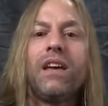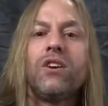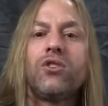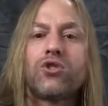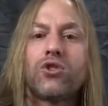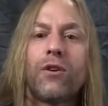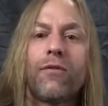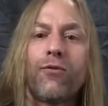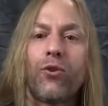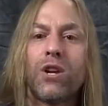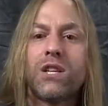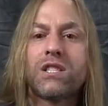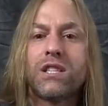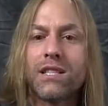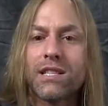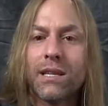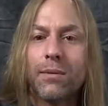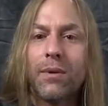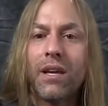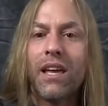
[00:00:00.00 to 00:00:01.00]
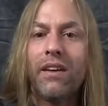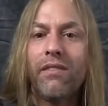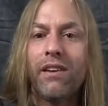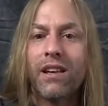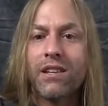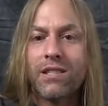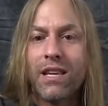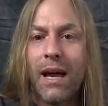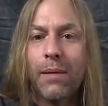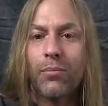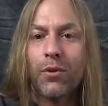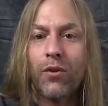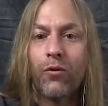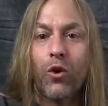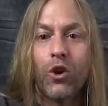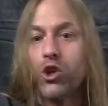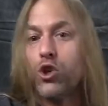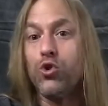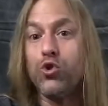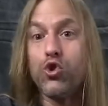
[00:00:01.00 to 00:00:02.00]
So, for instance, let me give an example of
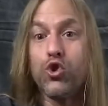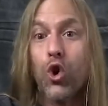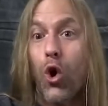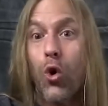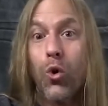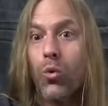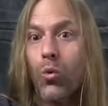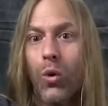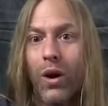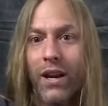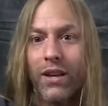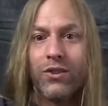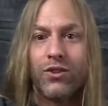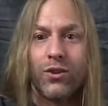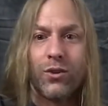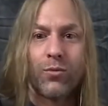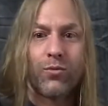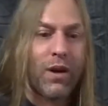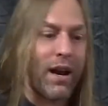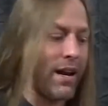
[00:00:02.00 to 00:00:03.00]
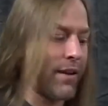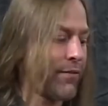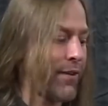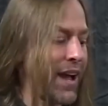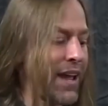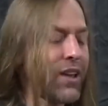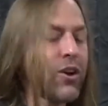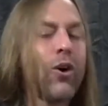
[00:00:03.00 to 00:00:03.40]
what you don't want to do. Right? If I